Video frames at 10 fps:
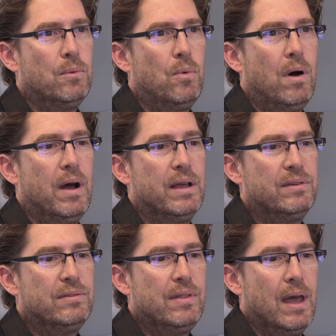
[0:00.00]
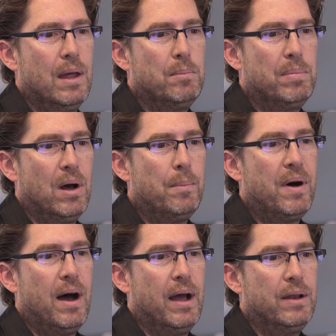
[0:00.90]
it was that
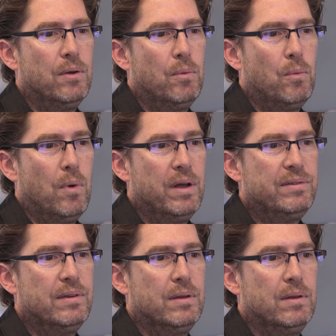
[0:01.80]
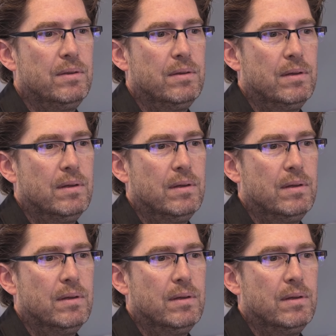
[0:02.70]
Belmont wasn't,